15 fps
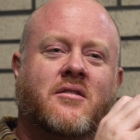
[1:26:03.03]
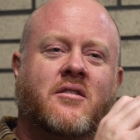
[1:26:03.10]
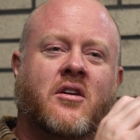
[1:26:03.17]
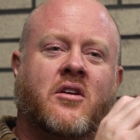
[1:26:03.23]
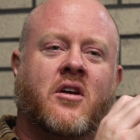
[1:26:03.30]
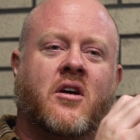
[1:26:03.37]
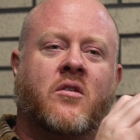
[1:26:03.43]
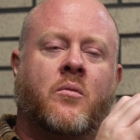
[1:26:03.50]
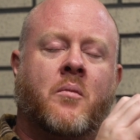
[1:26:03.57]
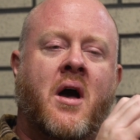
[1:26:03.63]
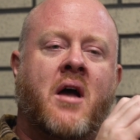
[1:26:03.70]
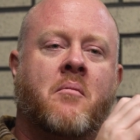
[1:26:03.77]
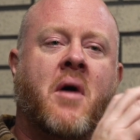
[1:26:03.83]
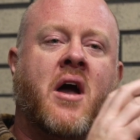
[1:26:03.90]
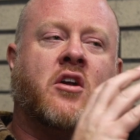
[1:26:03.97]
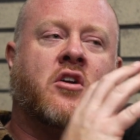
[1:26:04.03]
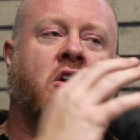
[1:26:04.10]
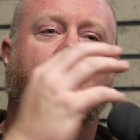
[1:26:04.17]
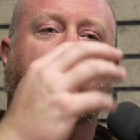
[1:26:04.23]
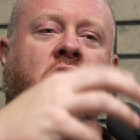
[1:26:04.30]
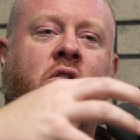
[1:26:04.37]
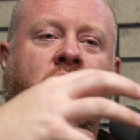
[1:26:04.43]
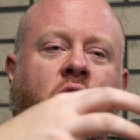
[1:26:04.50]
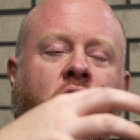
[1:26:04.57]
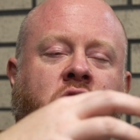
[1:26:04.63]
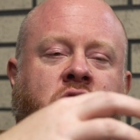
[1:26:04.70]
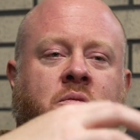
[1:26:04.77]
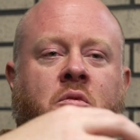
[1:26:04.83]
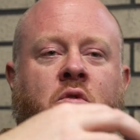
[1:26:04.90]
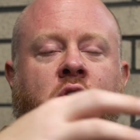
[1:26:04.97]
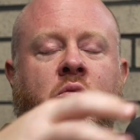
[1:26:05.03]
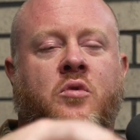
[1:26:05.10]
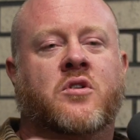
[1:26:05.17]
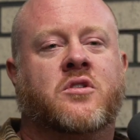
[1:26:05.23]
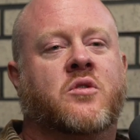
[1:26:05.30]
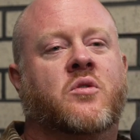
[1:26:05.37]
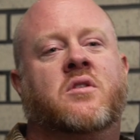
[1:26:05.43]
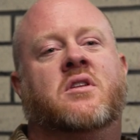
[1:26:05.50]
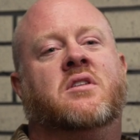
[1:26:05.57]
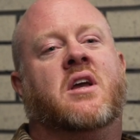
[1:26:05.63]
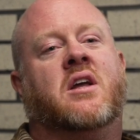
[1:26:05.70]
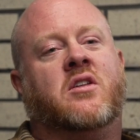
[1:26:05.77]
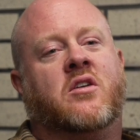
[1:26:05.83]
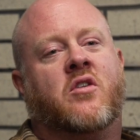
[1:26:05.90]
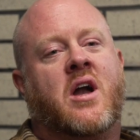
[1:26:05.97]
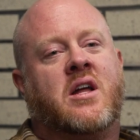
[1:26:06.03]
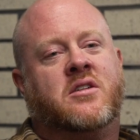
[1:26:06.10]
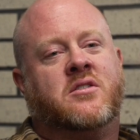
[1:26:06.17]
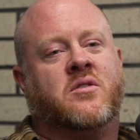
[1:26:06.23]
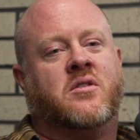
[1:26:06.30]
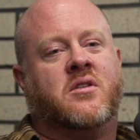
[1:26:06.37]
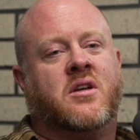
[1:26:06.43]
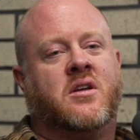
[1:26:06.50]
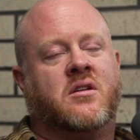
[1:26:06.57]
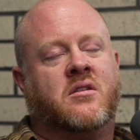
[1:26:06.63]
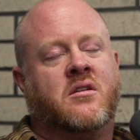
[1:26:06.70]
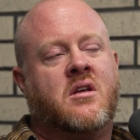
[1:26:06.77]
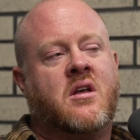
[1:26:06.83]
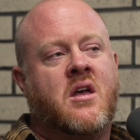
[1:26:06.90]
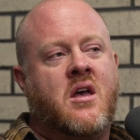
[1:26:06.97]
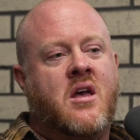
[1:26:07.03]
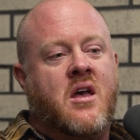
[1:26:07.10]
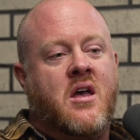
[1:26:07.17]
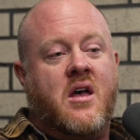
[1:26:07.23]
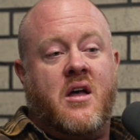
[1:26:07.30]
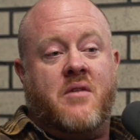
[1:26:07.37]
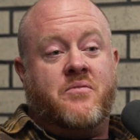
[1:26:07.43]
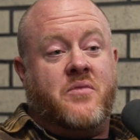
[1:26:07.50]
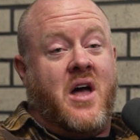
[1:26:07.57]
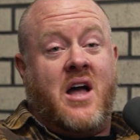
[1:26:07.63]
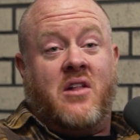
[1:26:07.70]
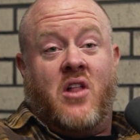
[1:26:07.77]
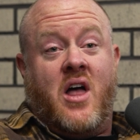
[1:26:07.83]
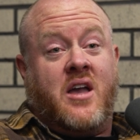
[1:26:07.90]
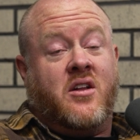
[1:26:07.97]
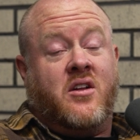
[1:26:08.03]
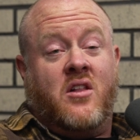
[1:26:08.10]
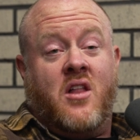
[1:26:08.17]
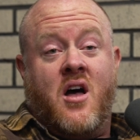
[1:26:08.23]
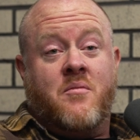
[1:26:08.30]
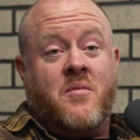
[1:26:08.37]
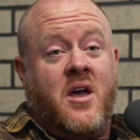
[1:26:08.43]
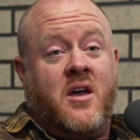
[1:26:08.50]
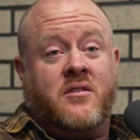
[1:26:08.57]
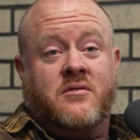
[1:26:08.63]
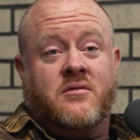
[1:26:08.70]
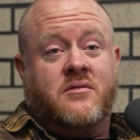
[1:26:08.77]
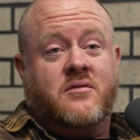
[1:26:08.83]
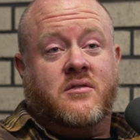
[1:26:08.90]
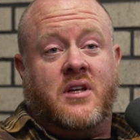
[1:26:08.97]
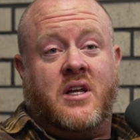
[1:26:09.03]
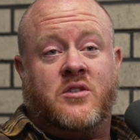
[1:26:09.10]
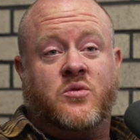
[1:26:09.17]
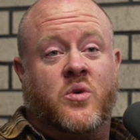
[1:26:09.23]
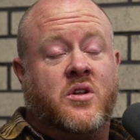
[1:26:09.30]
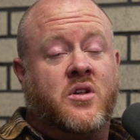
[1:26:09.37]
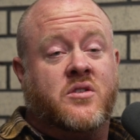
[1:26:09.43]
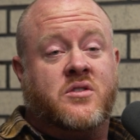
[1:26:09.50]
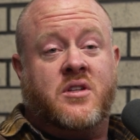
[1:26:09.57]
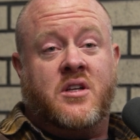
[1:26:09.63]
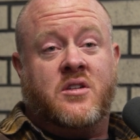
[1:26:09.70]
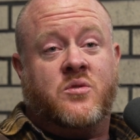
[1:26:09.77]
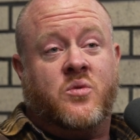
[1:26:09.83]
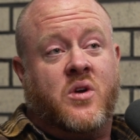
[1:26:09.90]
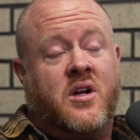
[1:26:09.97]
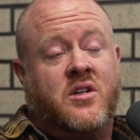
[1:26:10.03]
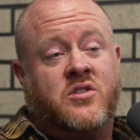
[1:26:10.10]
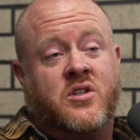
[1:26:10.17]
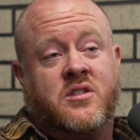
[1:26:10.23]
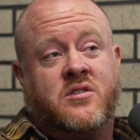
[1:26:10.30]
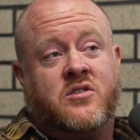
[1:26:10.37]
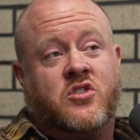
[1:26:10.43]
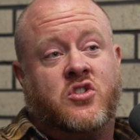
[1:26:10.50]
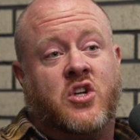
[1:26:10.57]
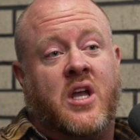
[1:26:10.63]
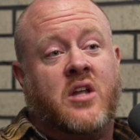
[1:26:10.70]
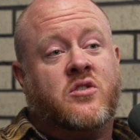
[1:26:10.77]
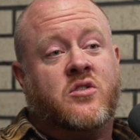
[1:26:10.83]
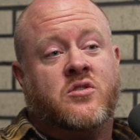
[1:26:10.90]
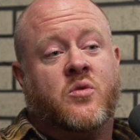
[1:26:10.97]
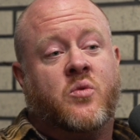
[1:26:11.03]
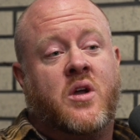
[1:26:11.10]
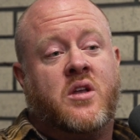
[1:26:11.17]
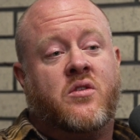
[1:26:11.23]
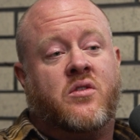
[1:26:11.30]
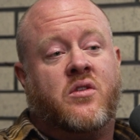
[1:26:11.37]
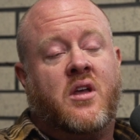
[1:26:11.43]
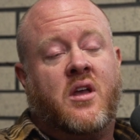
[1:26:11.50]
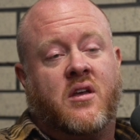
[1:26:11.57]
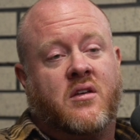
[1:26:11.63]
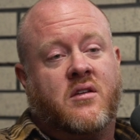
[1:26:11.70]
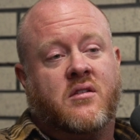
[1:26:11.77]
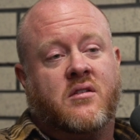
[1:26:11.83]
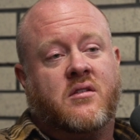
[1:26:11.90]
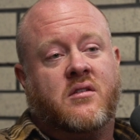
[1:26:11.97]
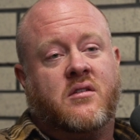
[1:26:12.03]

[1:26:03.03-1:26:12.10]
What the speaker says: You know, my current little foursome group, we're doing the daily gratitude thing, and I like it a lot, man. It's one of those things where it just changes the way you think.